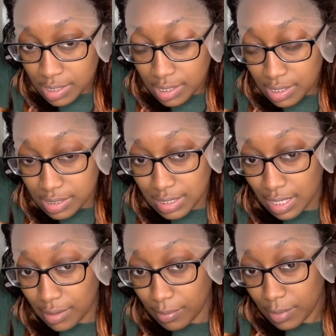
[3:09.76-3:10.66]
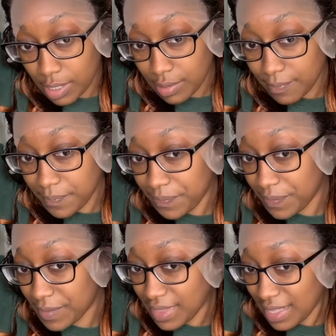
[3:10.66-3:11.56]
because I don't want to
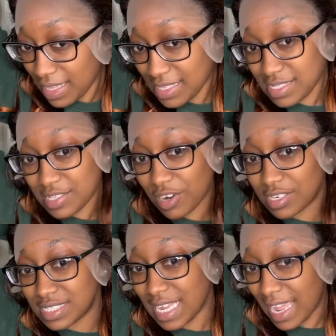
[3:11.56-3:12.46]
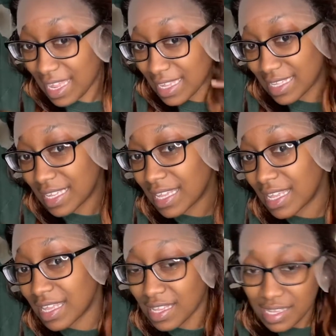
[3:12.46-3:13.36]
start tangling it.